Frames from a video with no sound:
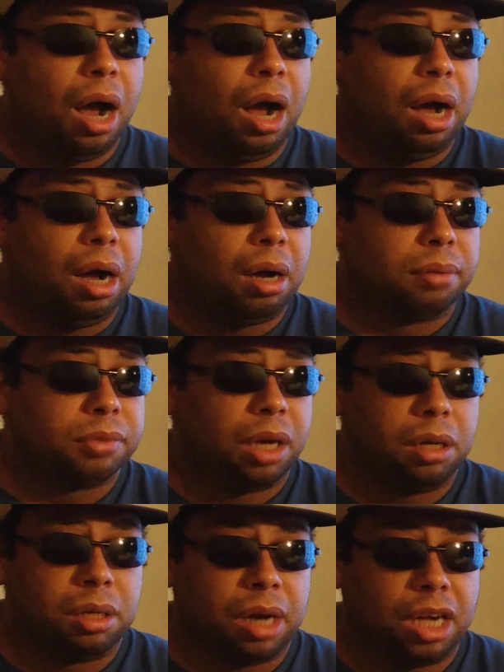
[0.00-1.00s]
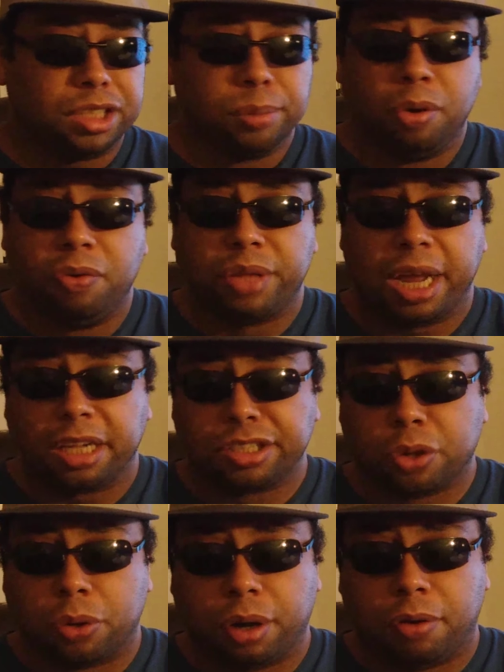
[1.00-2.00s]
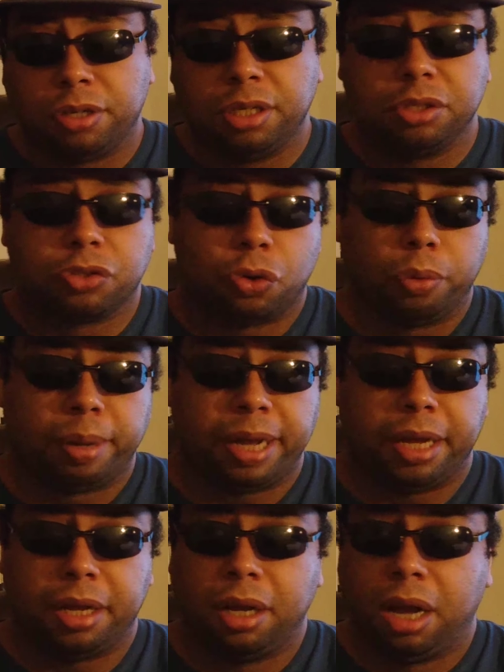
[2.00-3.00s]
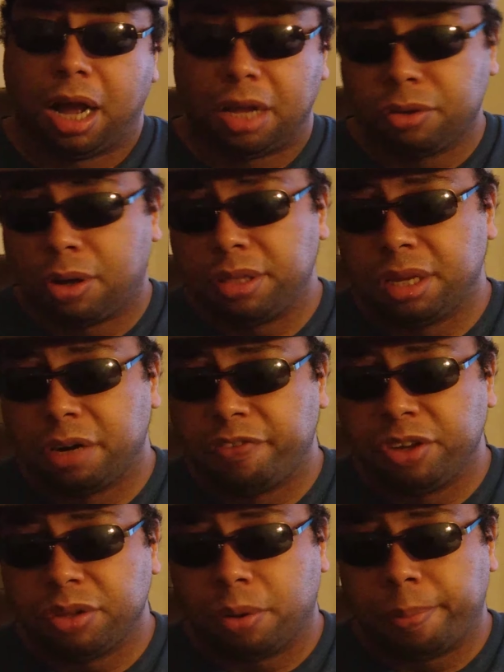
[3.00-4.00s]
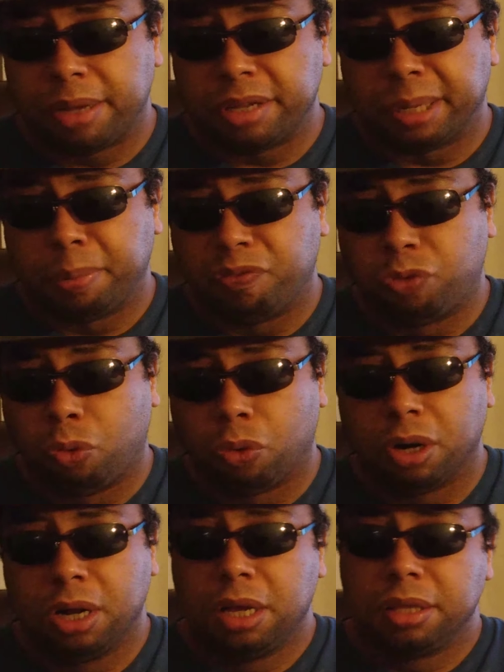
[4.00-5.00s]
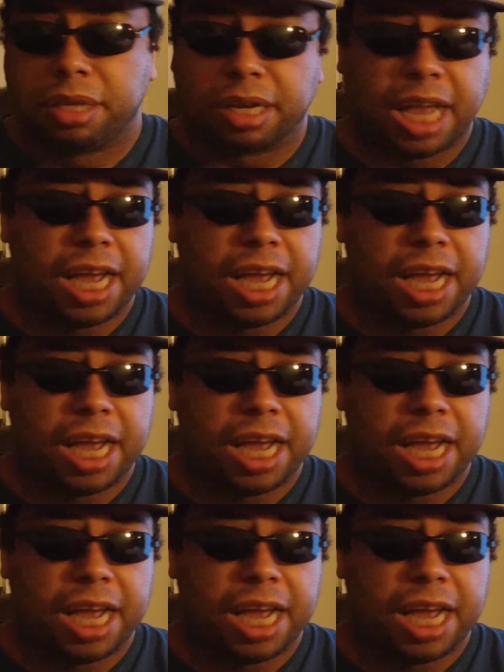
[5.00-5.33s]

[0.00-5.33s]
Uh, lots of moves that start out good turn bad. I know I've done a video about this before the